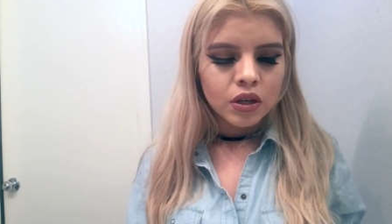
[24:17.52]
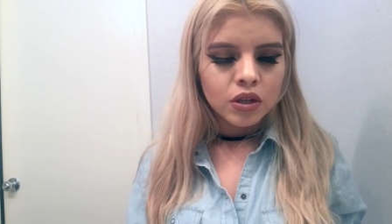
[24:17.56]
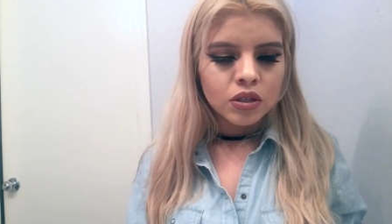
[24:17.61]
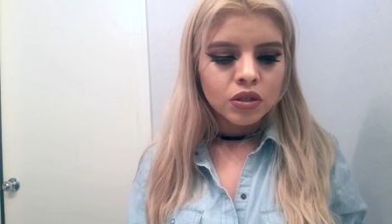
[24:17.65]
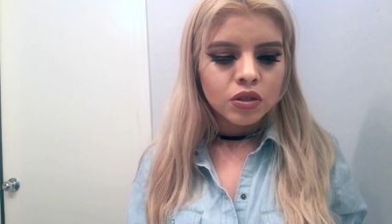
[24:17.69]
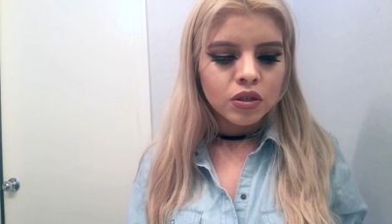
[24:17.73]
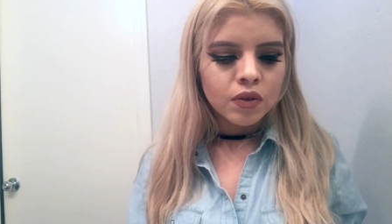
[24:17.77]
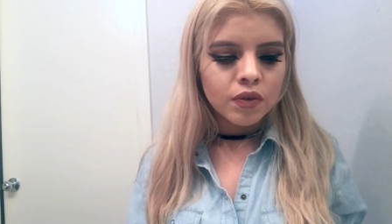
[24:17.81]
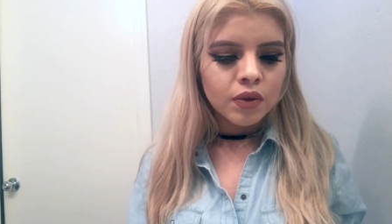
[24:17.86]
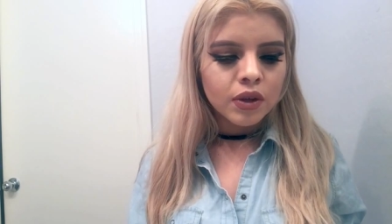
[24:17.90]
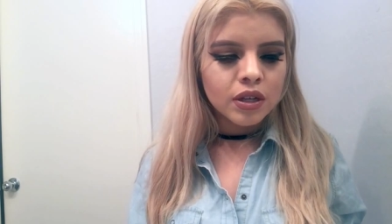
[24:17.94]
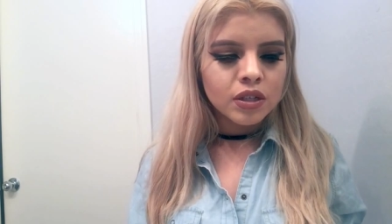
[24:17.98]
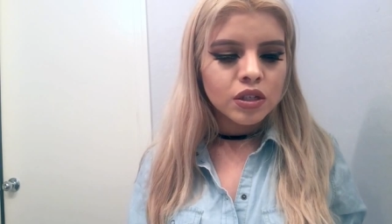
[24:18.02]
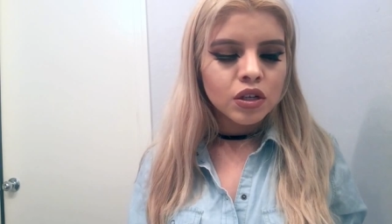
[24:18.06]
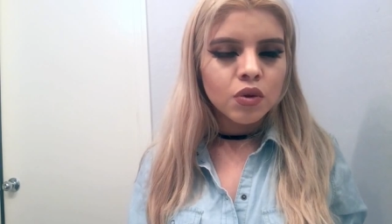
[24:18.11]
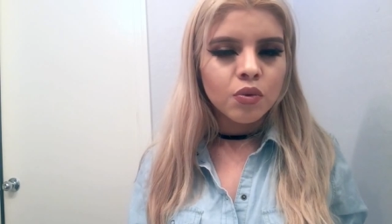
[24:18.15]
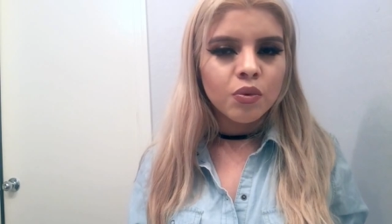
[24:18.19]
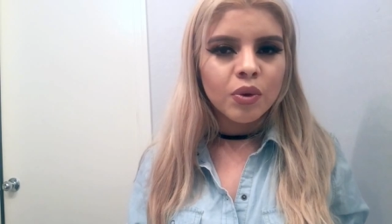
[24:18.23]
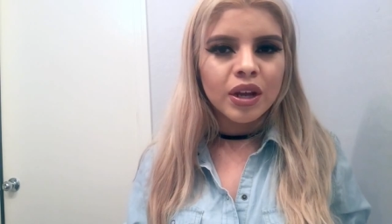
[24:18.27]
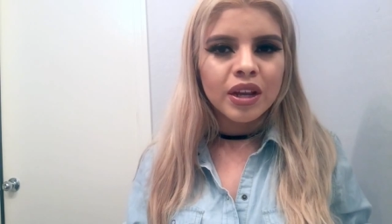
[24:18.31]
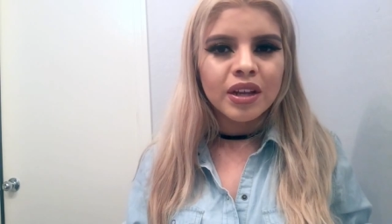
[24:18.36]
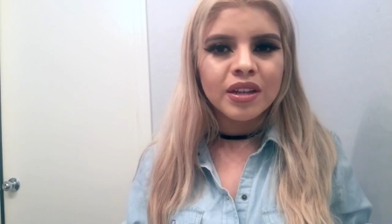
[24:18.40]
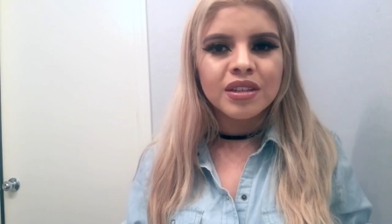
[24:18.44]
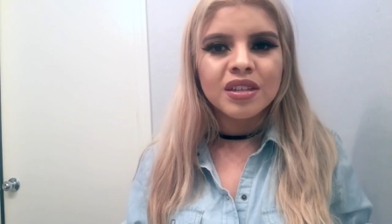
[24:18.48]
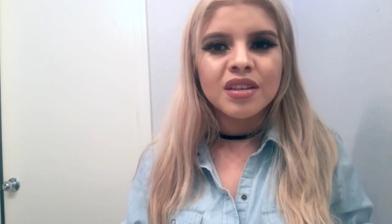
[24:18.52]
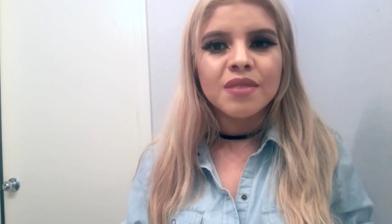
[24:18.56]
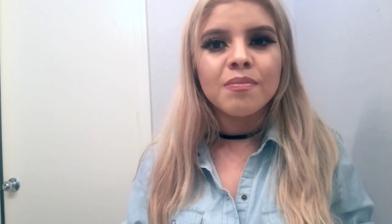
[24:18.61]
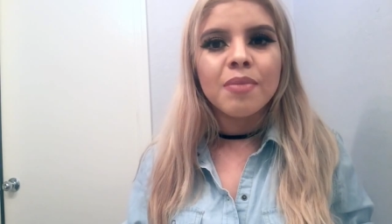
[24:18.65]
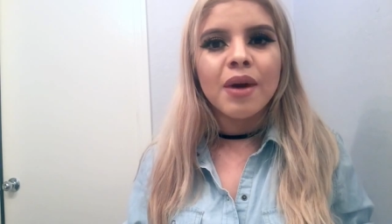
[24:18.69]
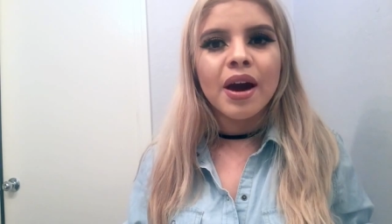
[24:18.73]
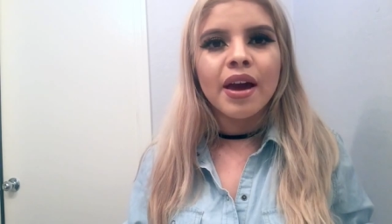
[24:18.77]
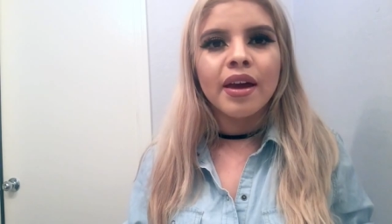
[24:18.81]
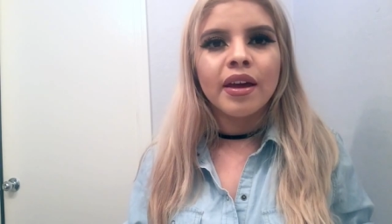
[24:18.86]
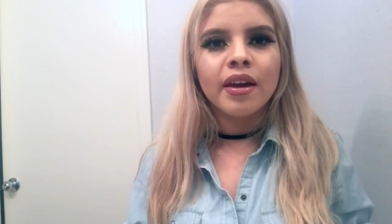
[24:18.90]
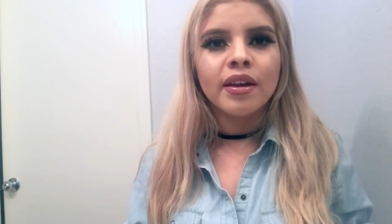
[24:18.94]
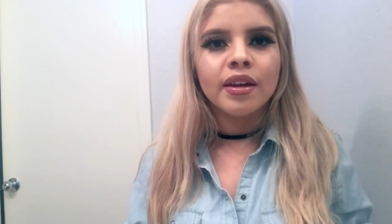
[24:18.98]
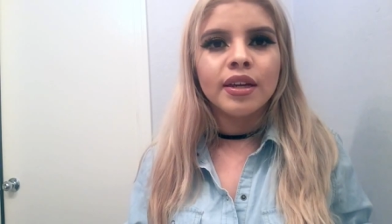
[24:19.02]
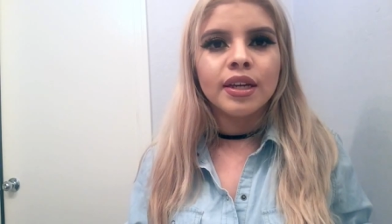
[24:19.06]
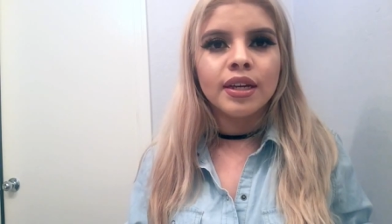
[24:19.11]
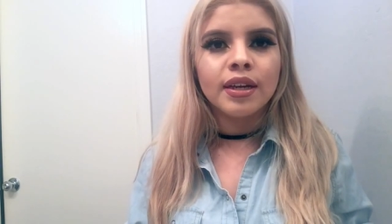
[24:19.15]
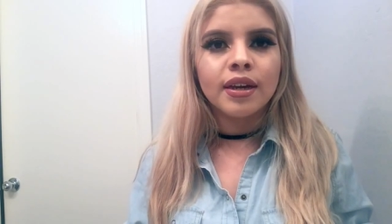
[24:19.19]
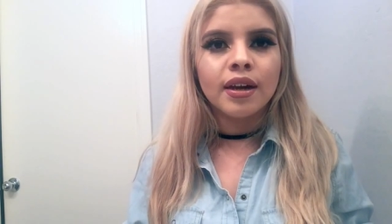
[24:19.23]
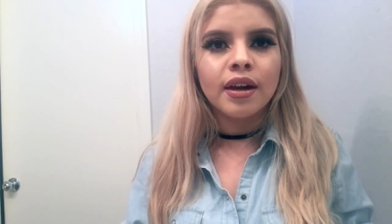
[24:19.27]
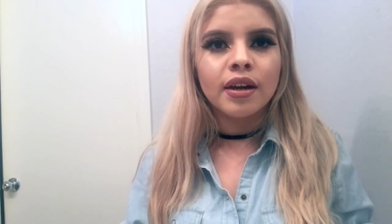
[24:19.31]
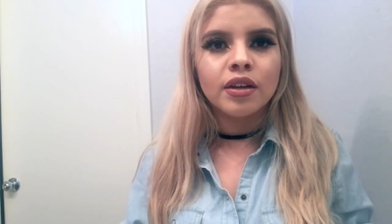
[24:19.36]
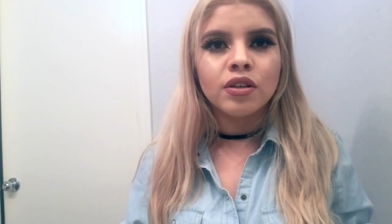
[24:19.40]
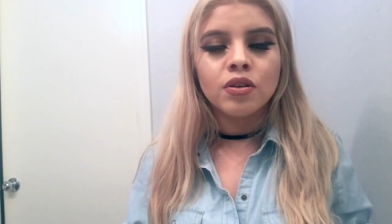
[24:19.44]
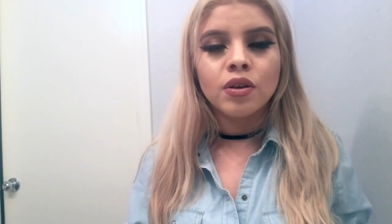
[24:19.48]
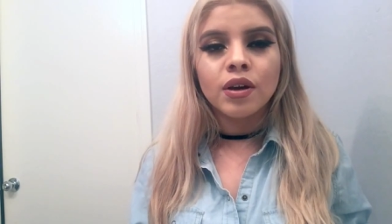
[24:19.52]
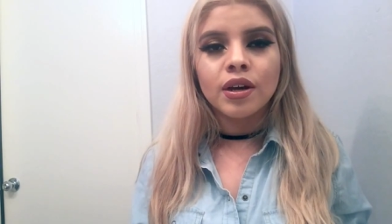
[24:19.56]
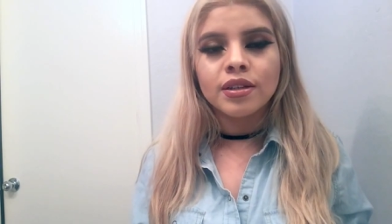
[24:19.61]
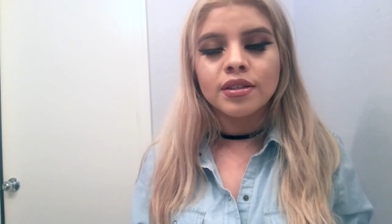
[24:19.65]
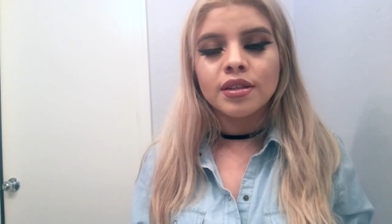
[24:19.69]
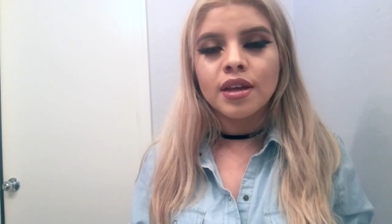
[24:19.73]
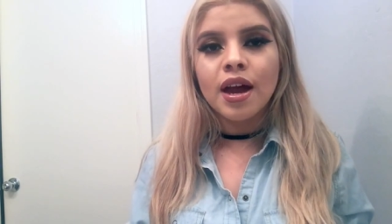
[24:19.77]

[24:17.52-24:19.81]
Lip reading: So if you guys are waiting to buy it and you guys